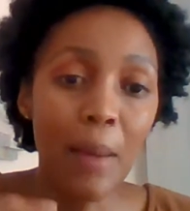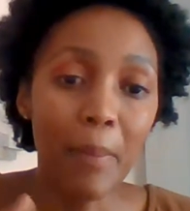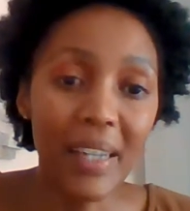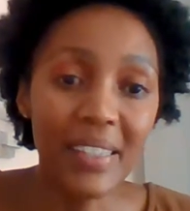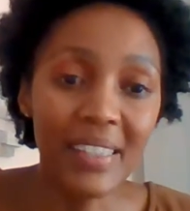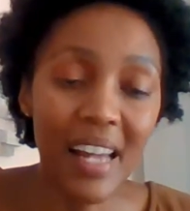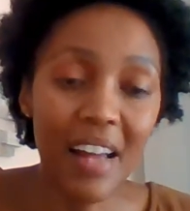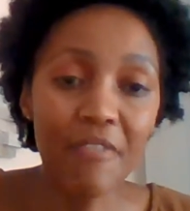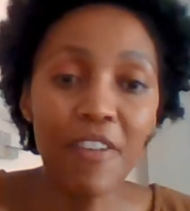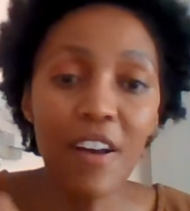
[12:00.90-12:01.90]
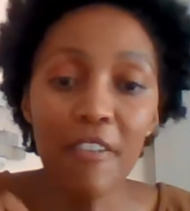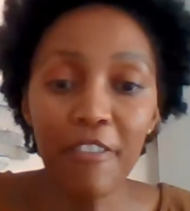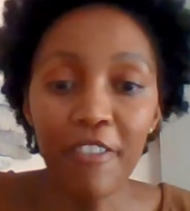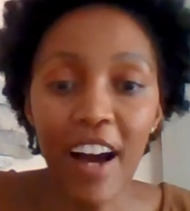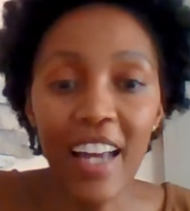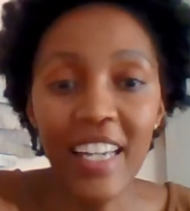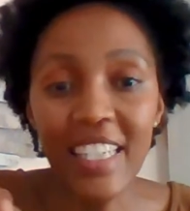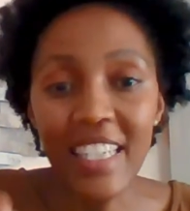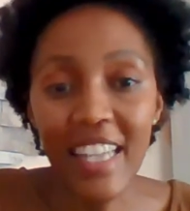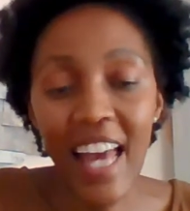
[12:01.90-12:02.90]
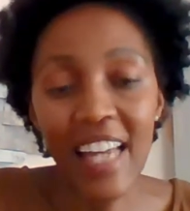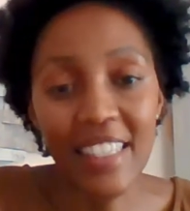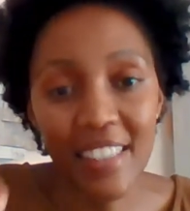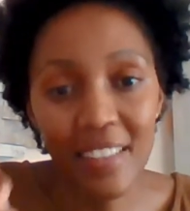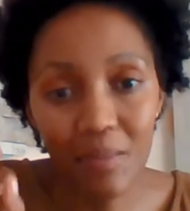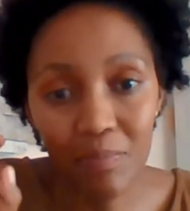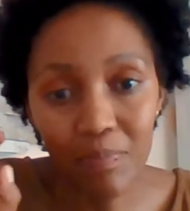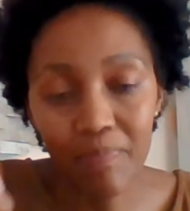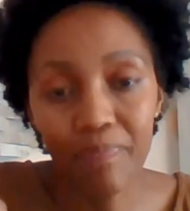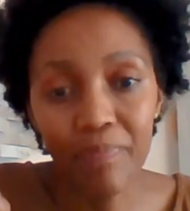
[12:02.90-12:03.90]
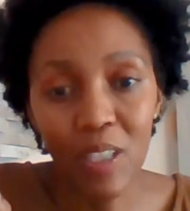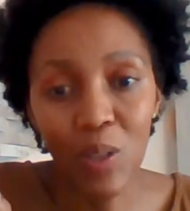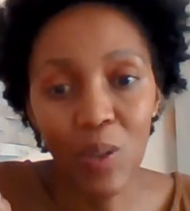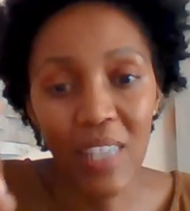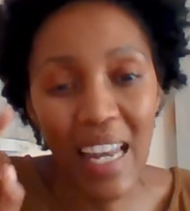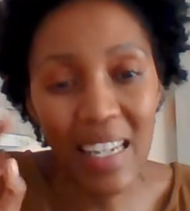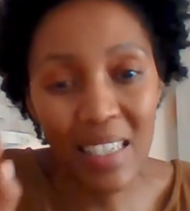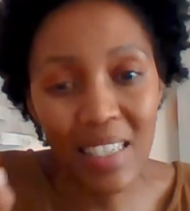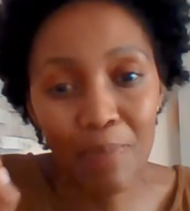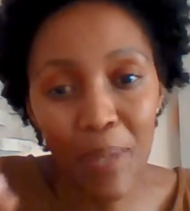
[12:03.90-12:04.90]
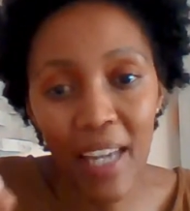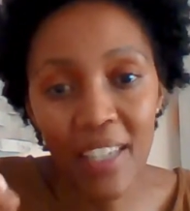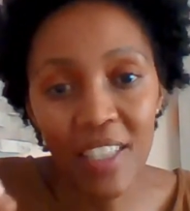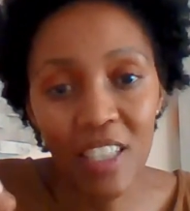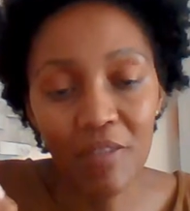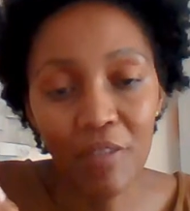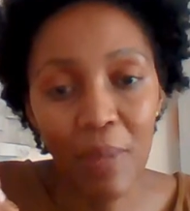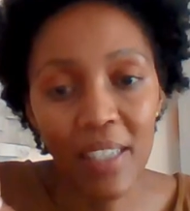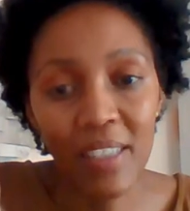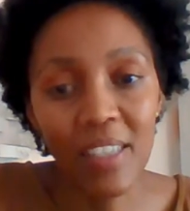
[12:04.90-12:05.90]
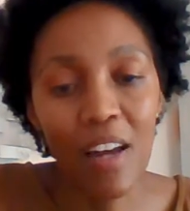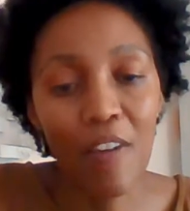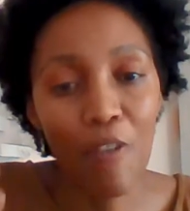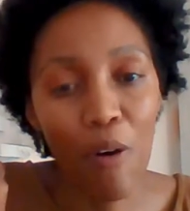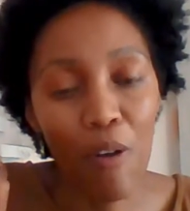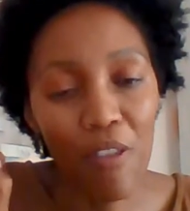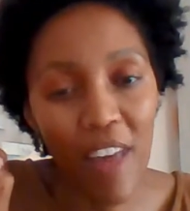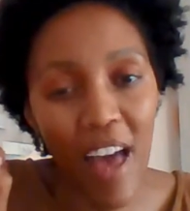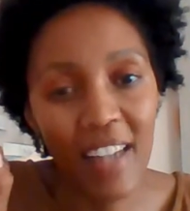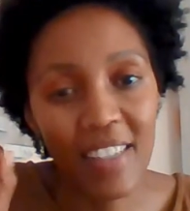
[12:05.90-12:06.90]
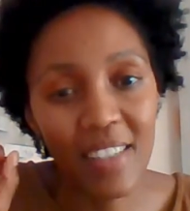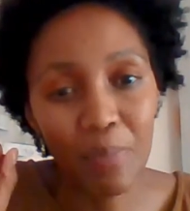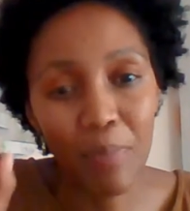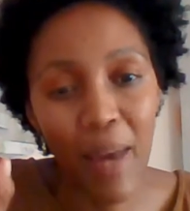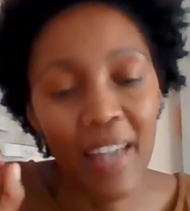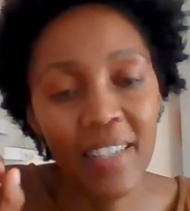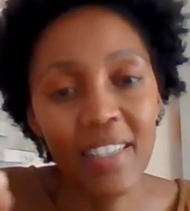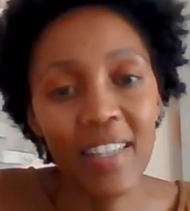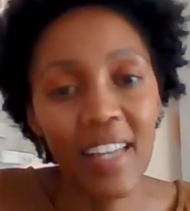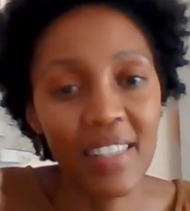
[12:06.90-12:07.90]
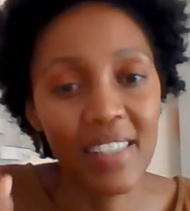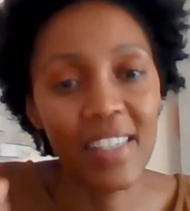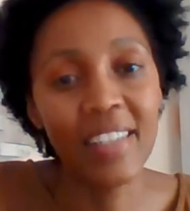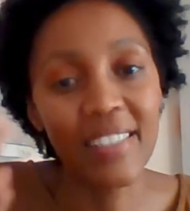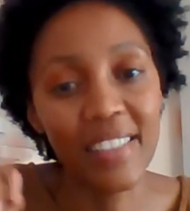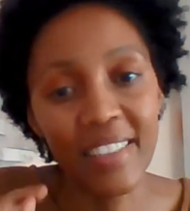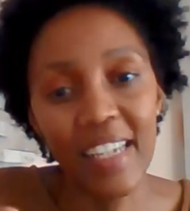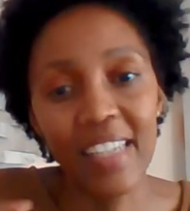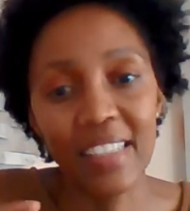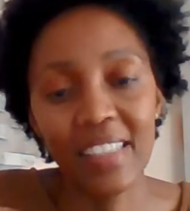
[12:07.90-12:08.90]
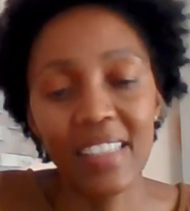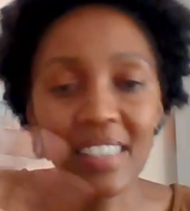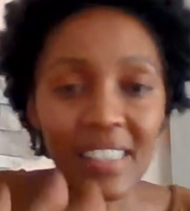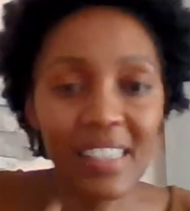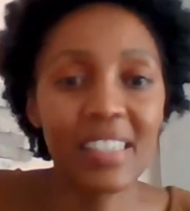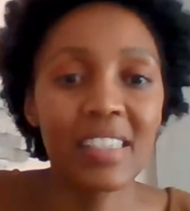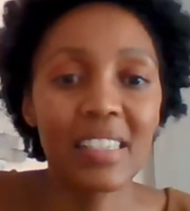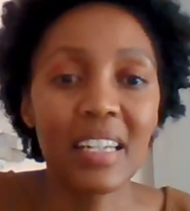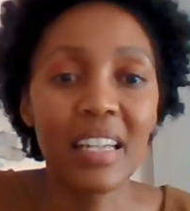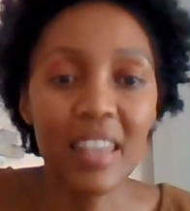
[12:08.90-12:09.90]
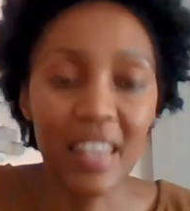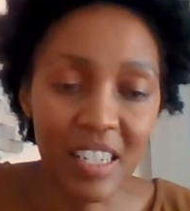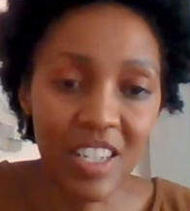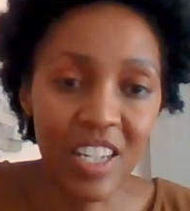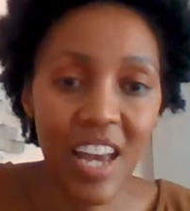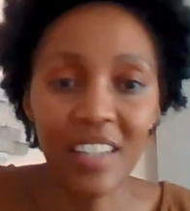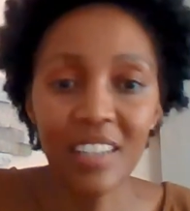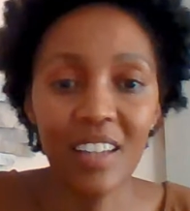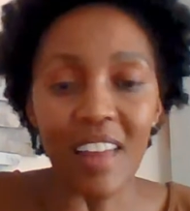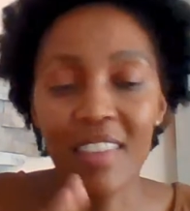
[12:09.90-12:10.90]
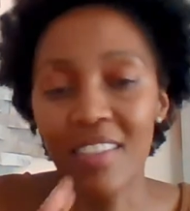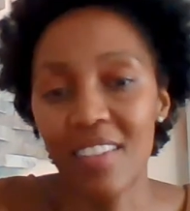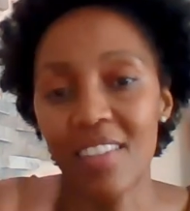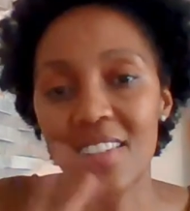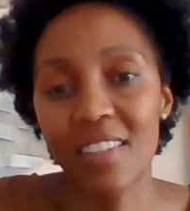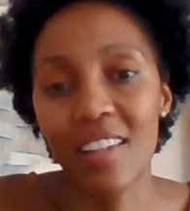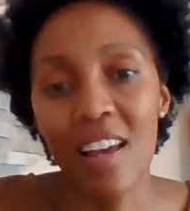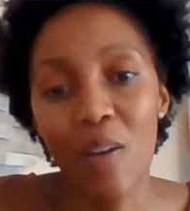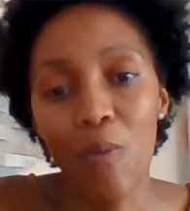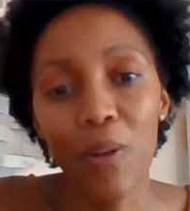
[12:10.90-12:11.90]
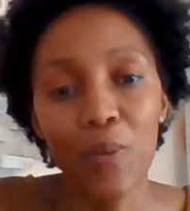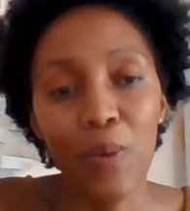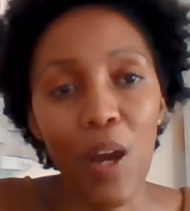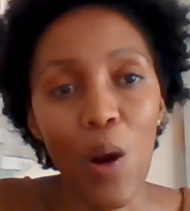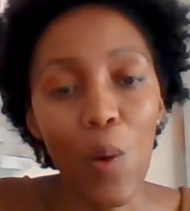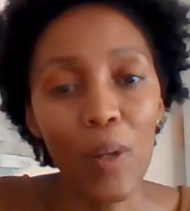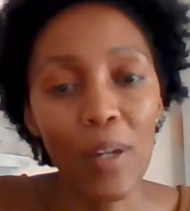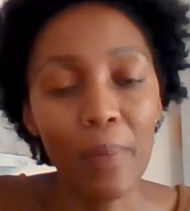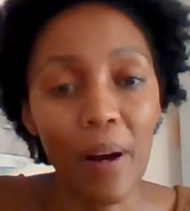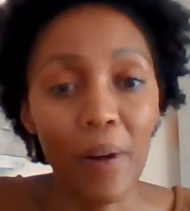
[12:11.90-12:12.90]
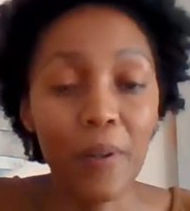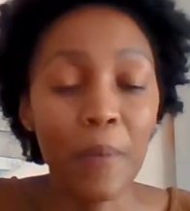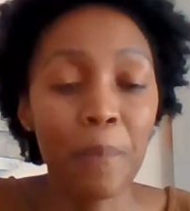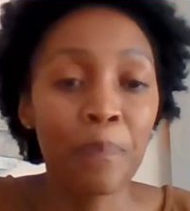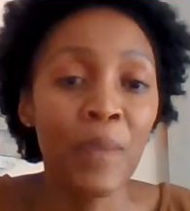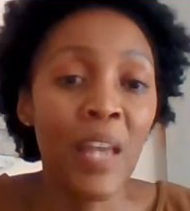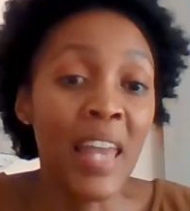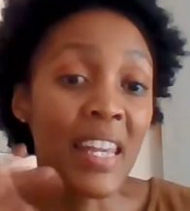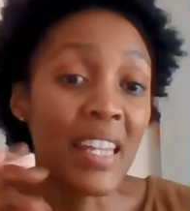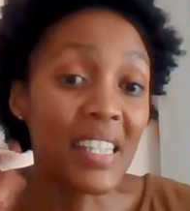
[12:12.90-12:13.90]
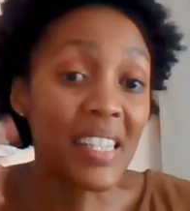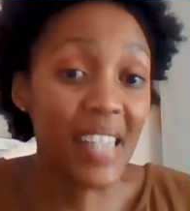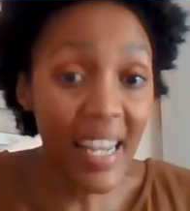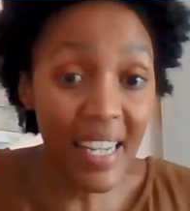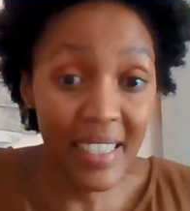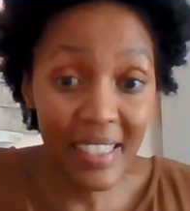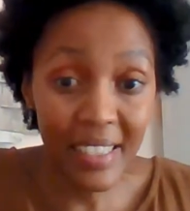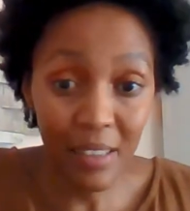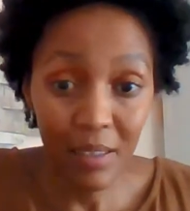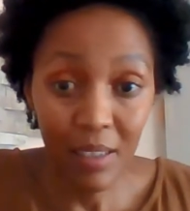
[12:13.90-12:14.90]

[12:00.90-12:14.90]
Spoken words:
myself find that, that picture for myself, or that banner that says, yes, this is this channel and this is what we are all about. And then the second